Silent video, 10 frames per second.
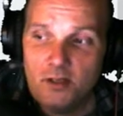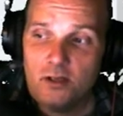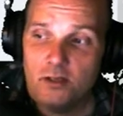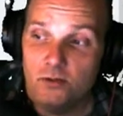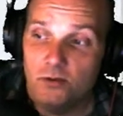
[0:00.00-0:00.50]

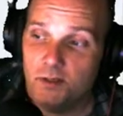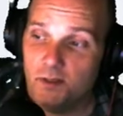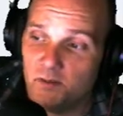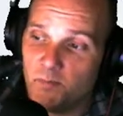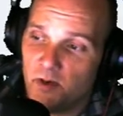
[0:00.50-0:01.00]
You can
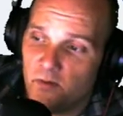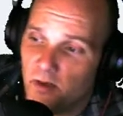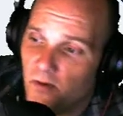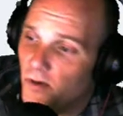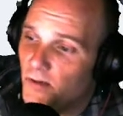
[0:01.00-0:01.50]
experiment
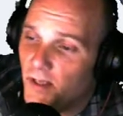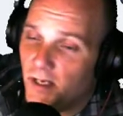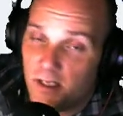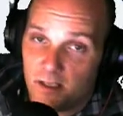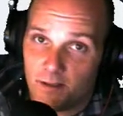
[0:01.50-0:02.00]
with
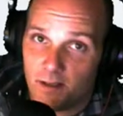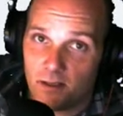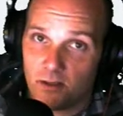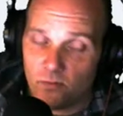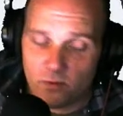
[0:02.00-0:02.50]
anything
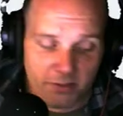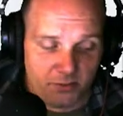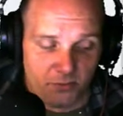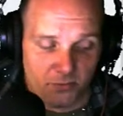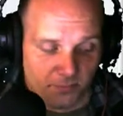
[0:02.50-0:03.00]
you want to.